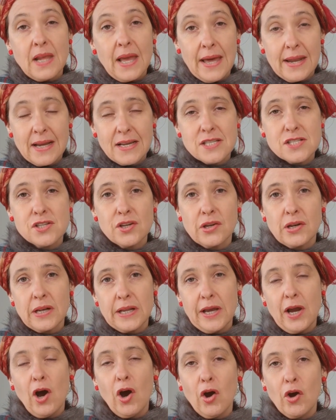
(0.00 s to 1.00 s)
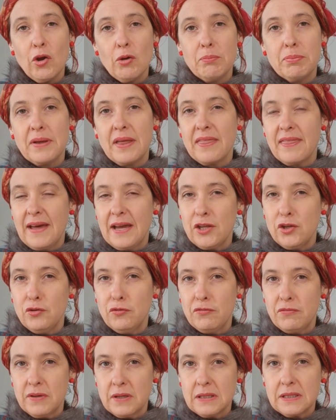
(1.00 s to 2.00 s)
and I certainly hope that you
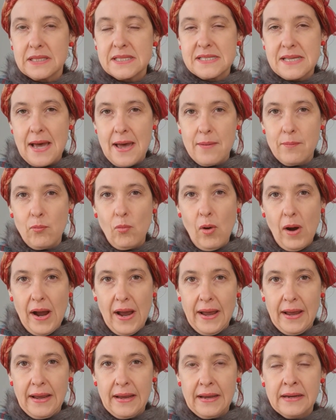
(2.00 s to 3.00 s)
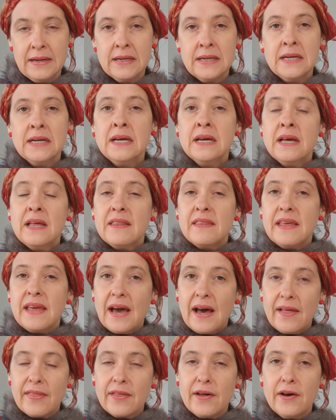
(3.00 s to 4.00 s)
feel the same way. The
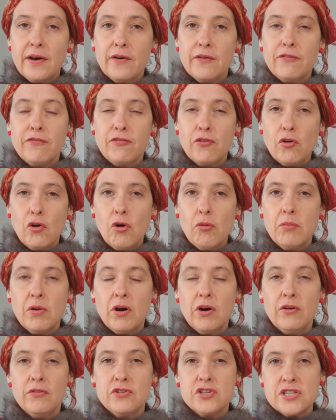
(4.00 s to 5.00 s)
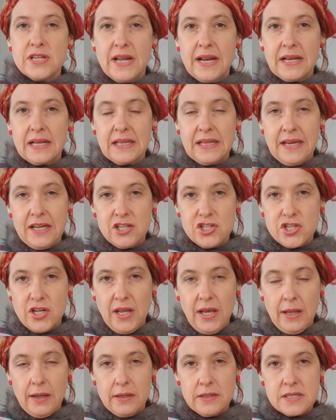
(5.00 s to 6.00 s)
other form of genetically
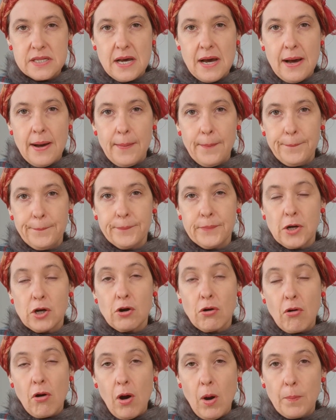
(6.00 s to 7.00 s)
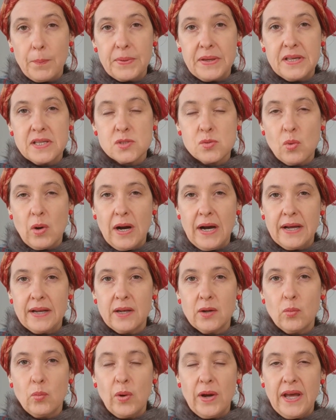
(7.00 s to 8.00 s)
engineered crop is one
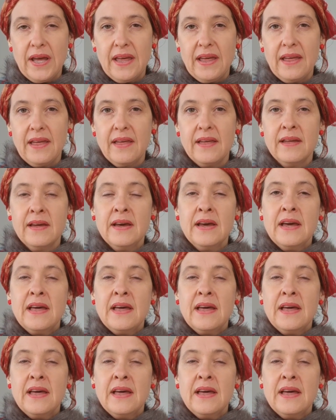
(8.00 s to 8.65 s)
where